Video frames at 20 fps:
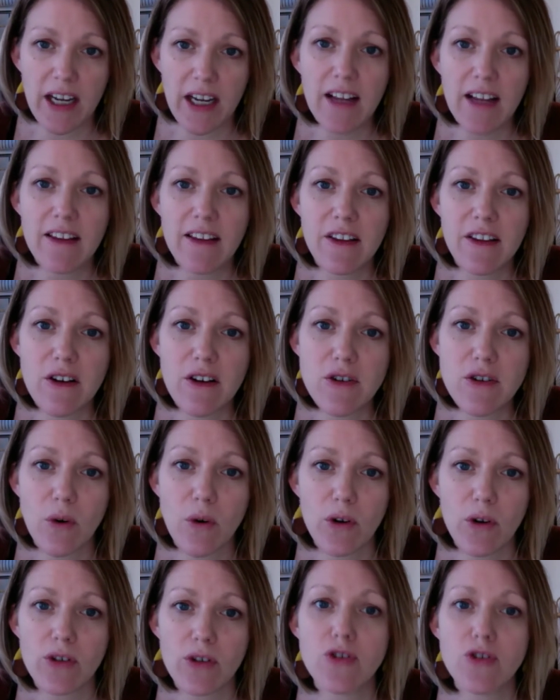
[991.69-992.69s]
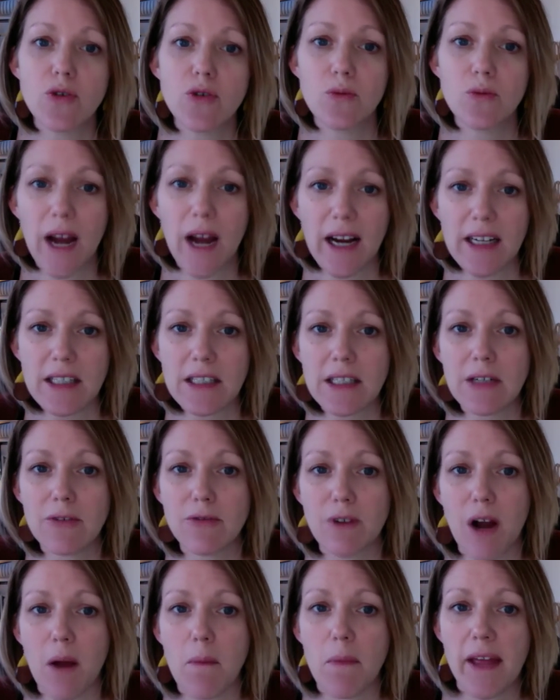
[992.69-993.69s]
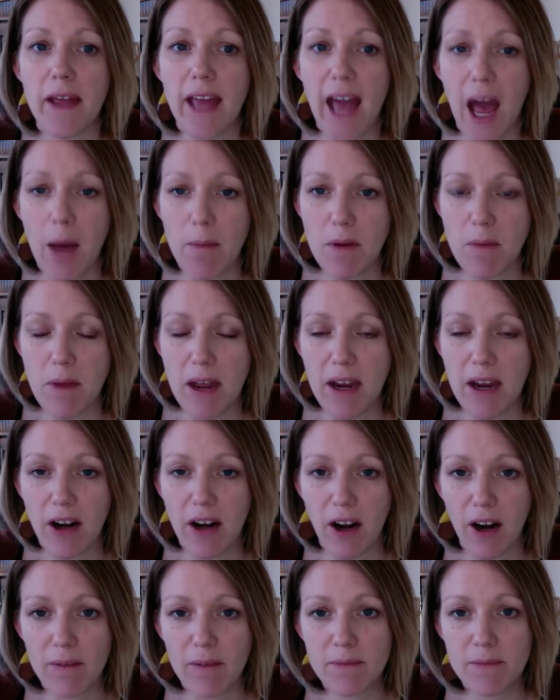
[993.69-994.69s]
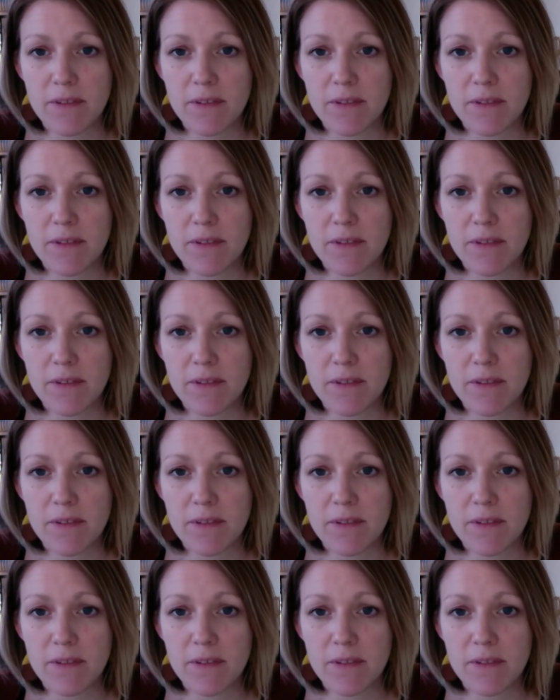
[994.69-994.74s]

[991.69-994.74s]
than those ordered directly from the cabinet maker.